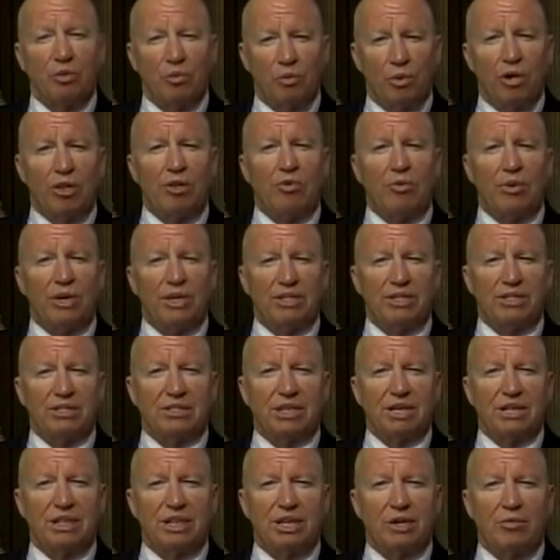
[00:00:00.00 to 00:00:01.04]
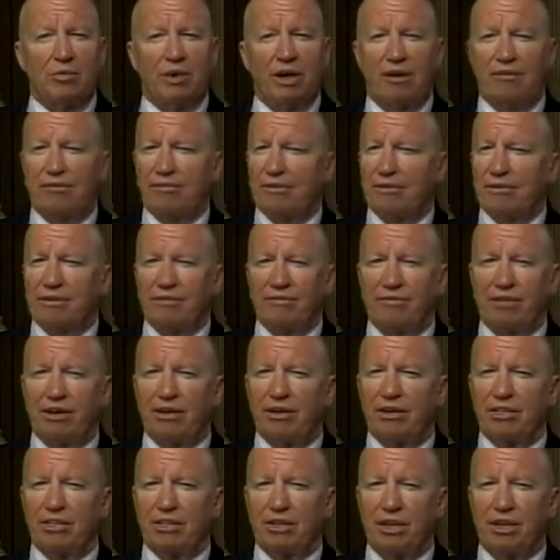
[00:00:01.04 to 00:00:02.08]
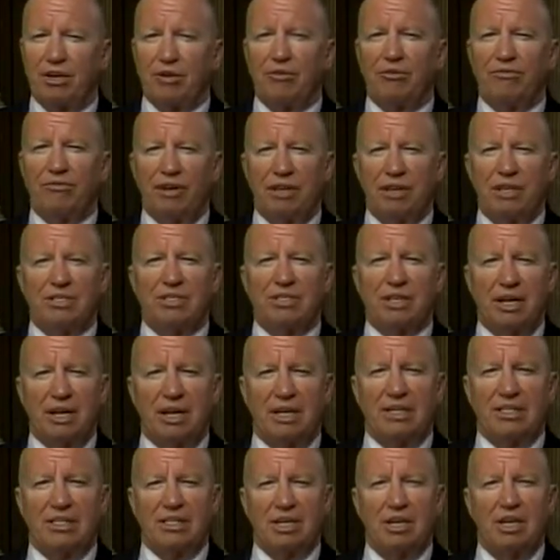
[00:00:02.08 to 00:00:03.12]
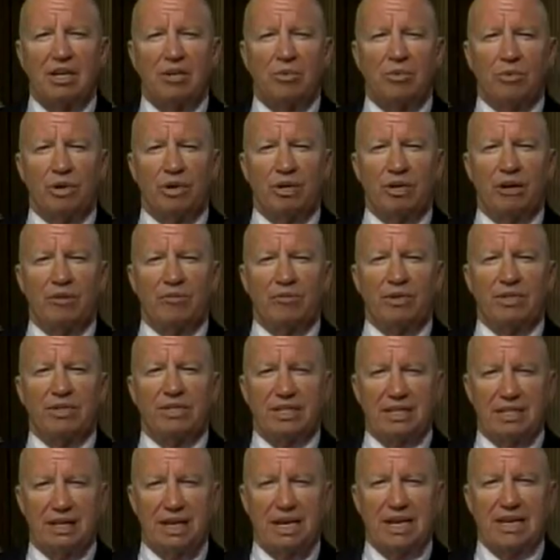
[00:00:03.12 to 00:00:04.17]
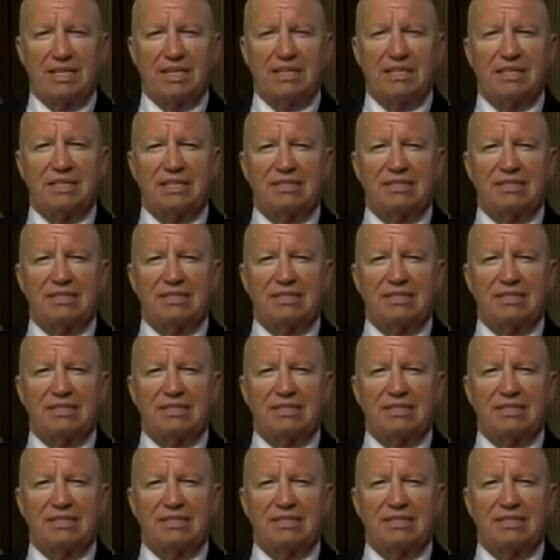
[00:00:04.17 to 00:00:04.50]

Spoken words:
One of the reasons I think we have a very slow, very sluggish recovery to date.